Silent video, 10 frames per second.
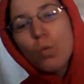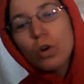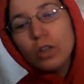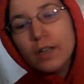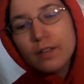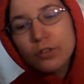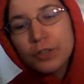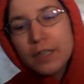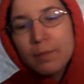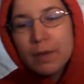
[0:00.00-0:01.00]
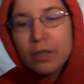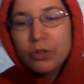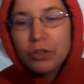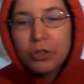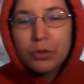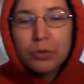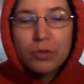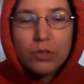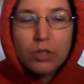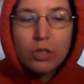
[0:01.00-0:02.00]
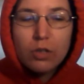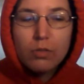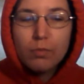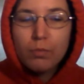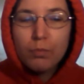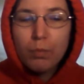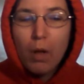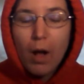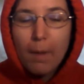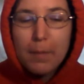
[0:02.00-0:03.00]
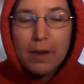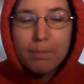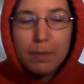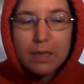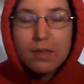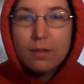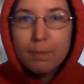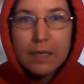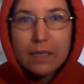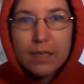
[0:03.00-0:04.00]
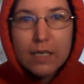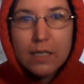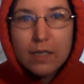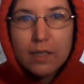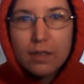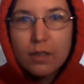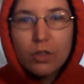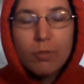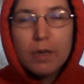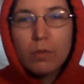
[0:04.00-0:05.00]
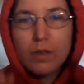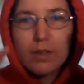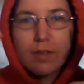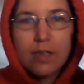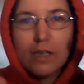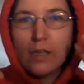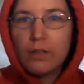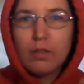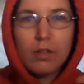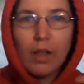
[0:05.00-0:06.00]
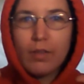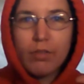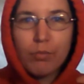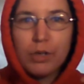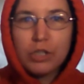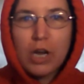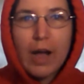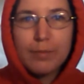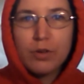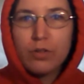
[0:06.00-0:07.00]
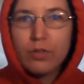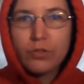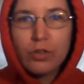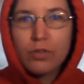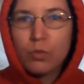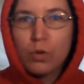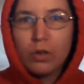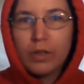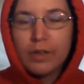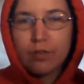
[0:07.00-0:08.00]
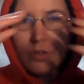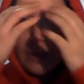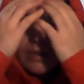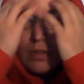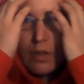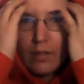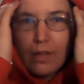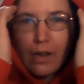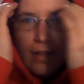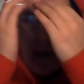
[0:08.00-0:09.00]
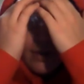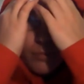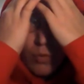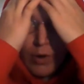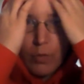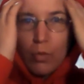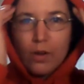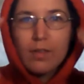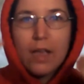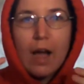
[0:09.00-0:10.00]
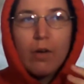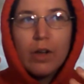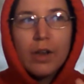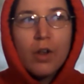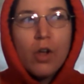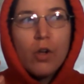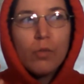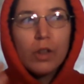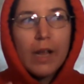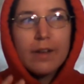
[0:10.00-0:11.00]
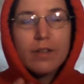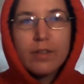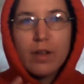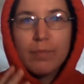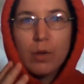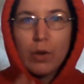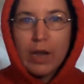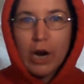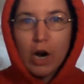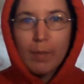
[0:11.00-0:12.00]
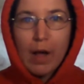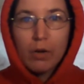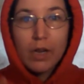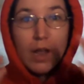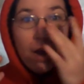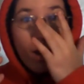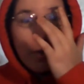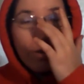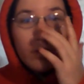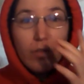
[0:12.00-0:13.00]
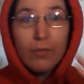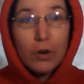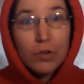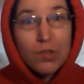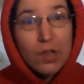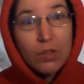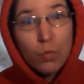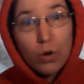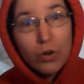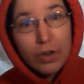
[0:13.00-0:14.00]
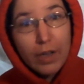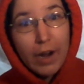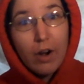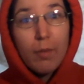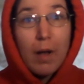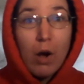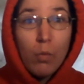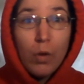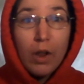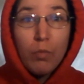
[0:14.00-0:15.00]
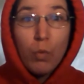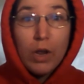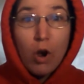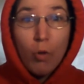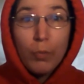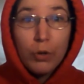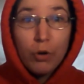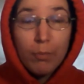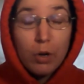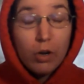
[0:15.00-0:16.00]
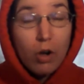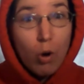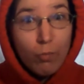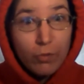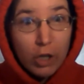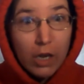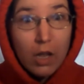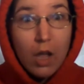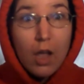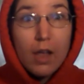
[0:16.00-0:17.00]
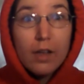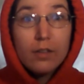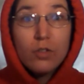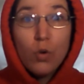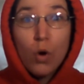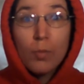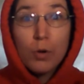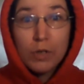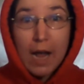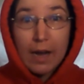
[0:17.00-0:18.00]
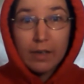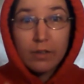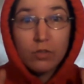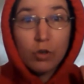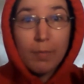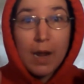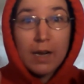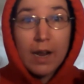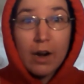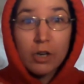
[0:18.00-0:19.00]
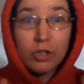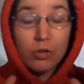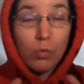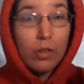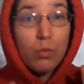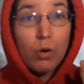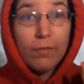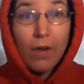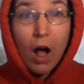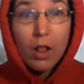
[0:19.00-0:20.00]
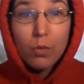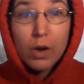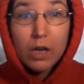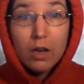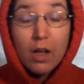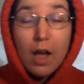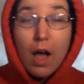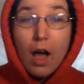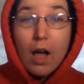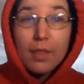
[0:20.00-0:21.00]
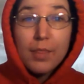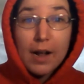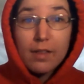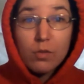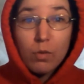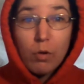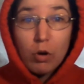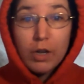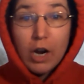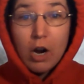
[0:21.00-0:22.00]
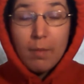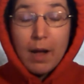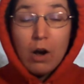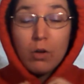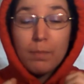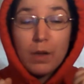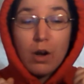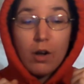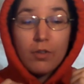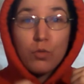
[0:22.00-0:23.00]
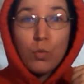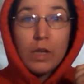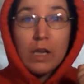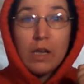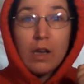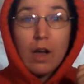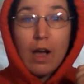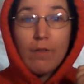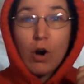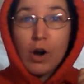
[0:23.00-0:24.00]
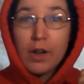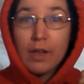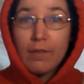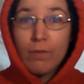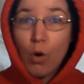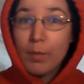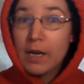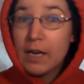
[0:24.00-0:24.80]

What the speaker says: World history can be introduced in bits and pieces. Nobody wants to see like 3 chapters of just the world history. That's boring. We want to see how it relates to something we care about. And the first thing that we're going to care about when we open your book, hopefully, is your protagonist, your main character, the one that we're following. That's the one we're going to care about because we have already formed a